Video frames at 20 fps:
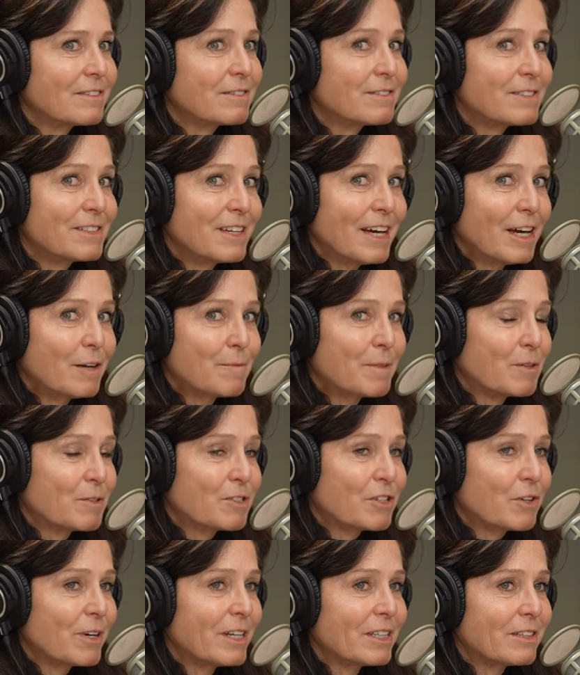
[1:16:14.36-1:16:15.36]
yeah, but it
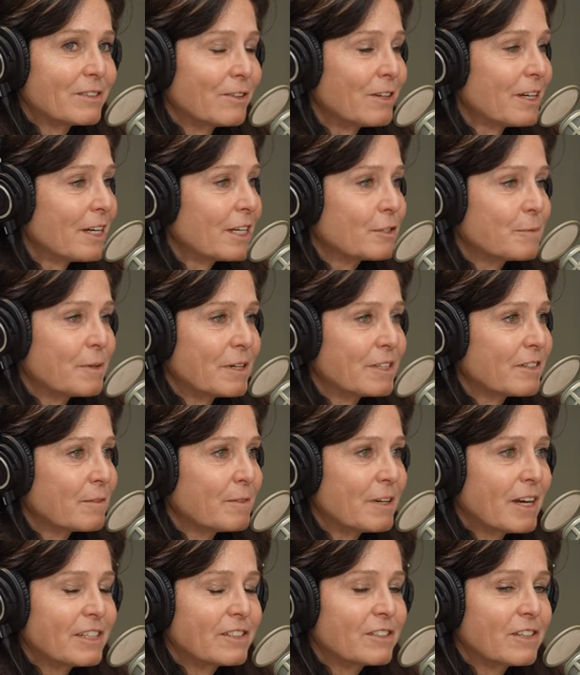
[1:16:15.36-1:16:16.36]
was a great learning experience. I
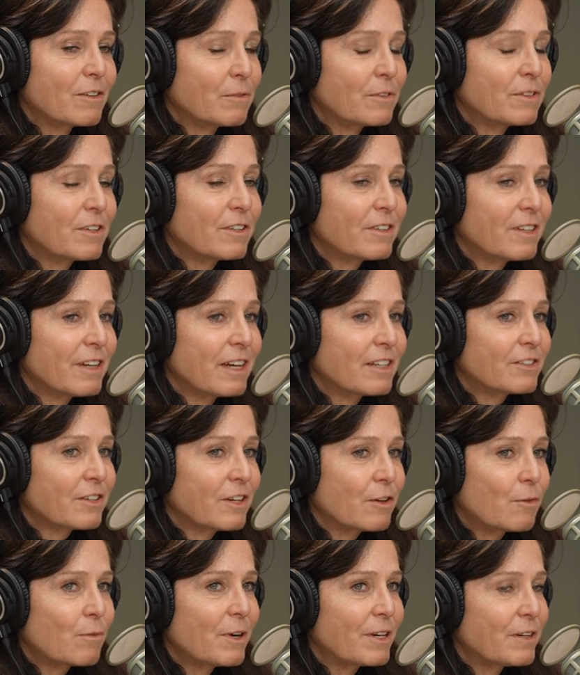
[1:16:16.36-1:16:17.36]
mean, I the thing I
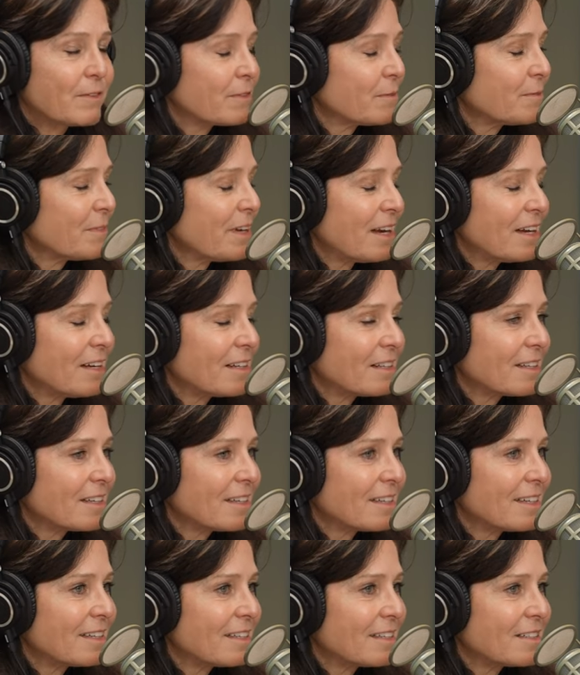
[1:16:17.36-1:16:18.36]
took away from that
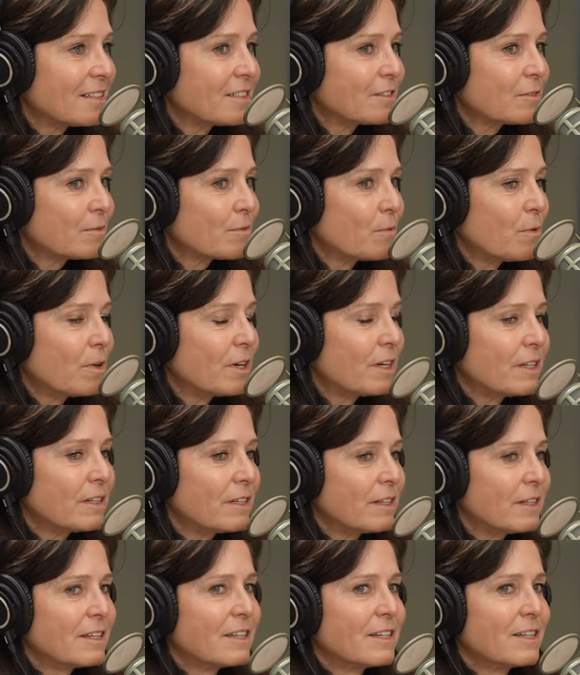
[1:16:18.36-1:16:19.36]
is
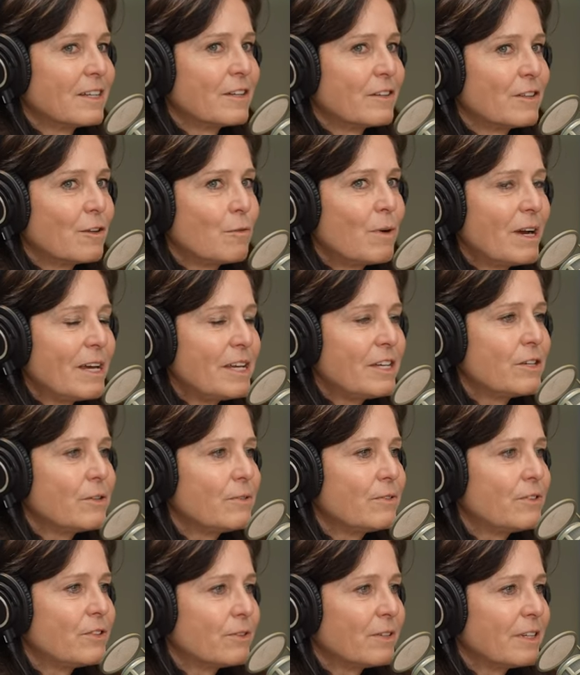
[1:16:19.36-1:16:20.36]
one, the way
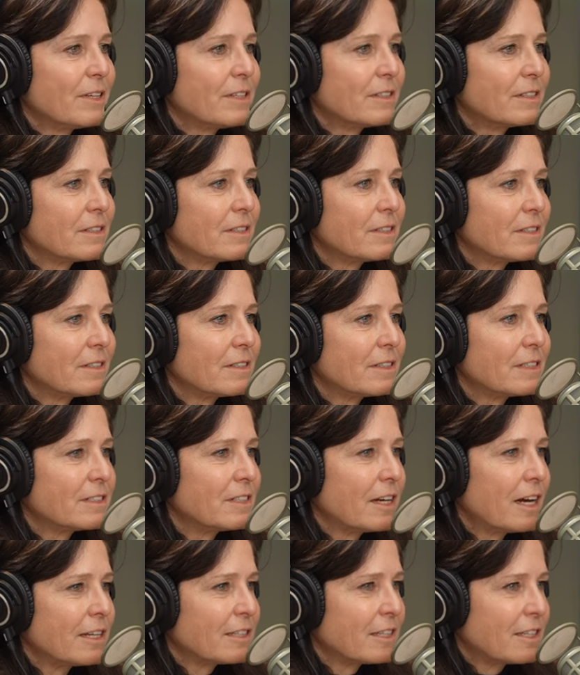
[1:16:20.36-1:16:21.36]
you do it is
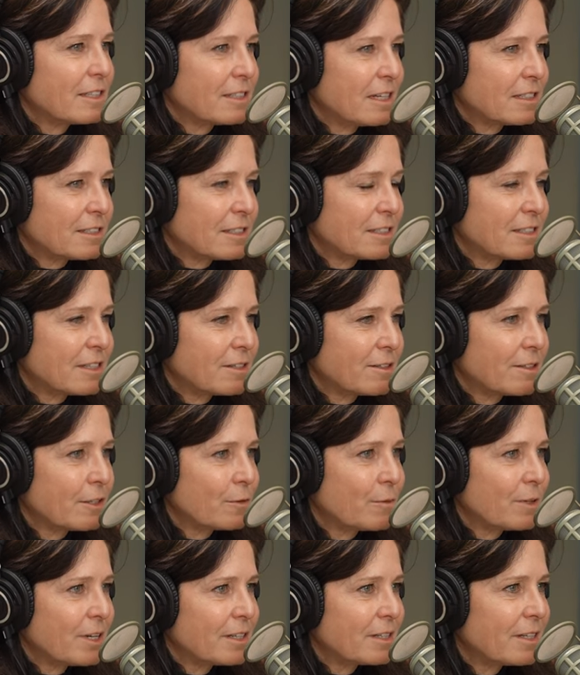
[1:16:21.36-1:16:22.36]
not necessarily
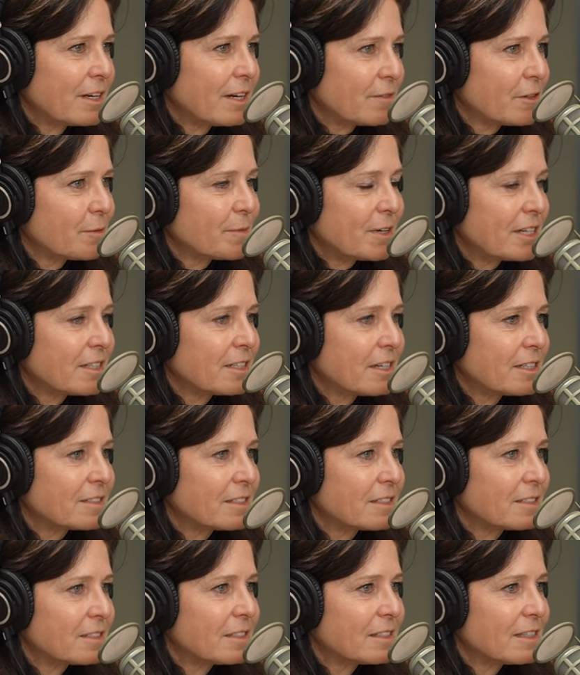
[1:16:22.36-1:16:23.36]
the way that everybody does
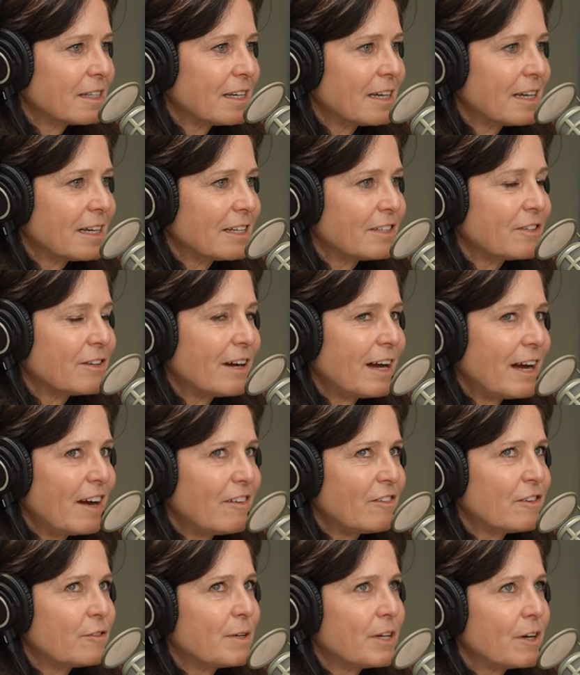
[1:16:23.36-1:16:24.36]
it. And you
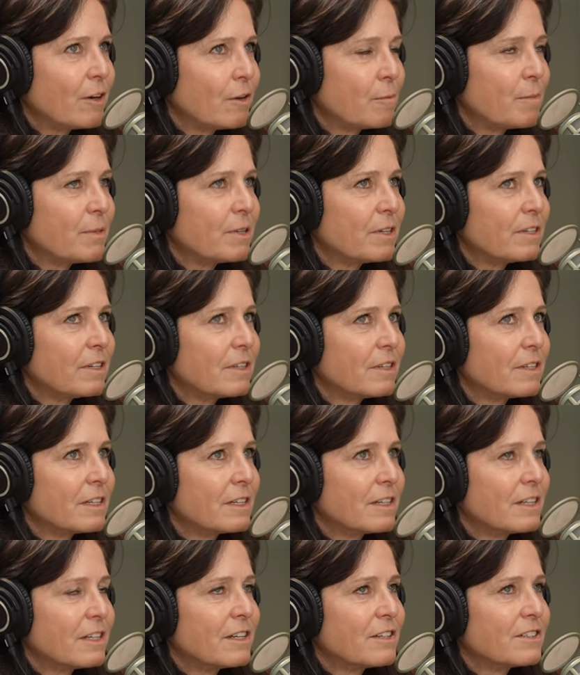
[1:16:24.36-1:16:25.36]
have to be open
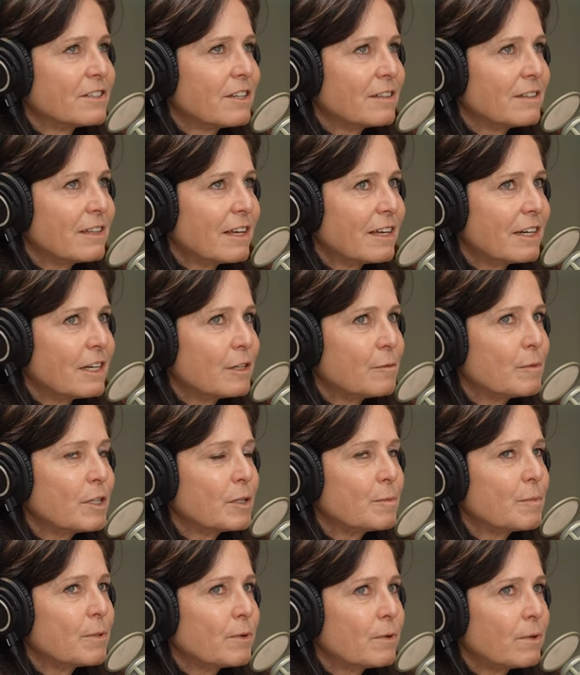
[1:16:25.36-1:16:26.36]
to letting
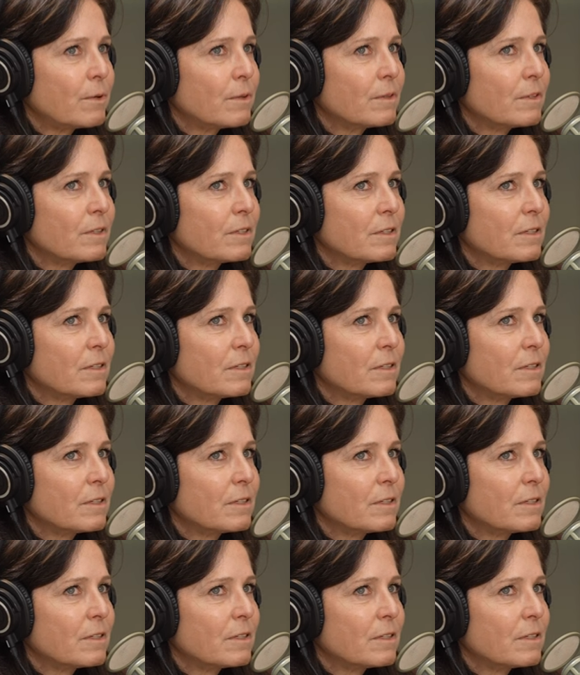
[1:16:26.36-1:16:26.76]
people